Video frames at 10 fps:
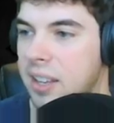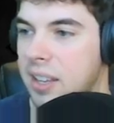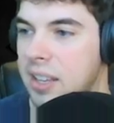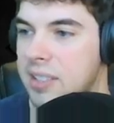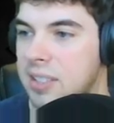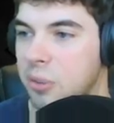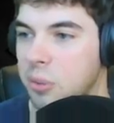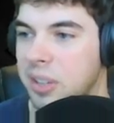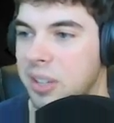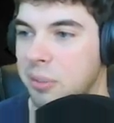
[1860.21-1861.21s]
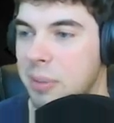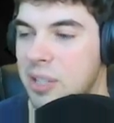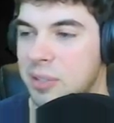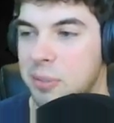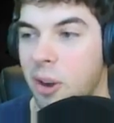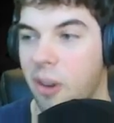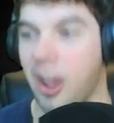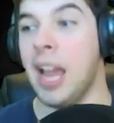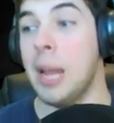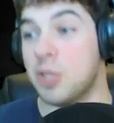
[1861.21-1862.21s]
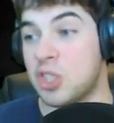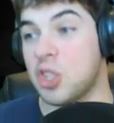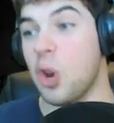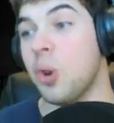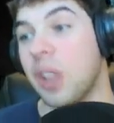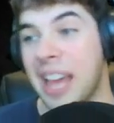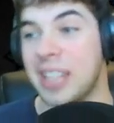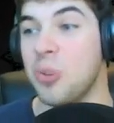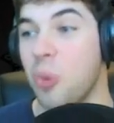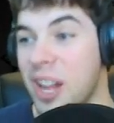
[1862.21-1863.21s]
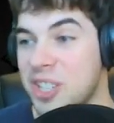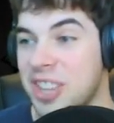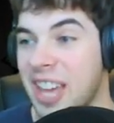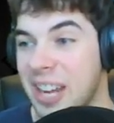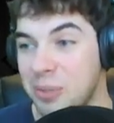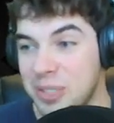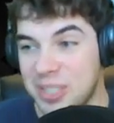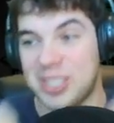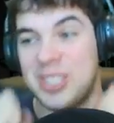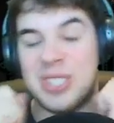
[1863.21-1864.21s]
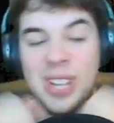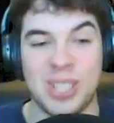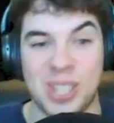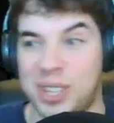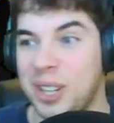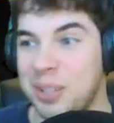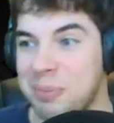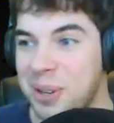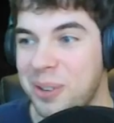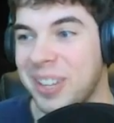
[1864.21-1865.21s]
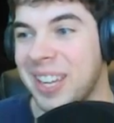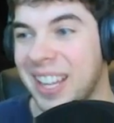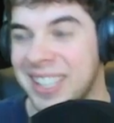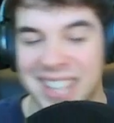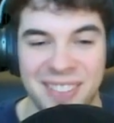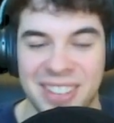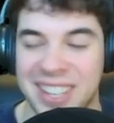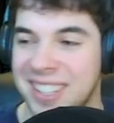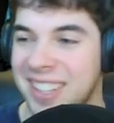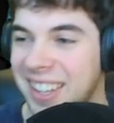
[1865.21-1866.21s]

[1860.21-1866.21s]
Steel reeling from Edge of Tomorrow. I am so glad you watched that. It was such a good movie. I love it.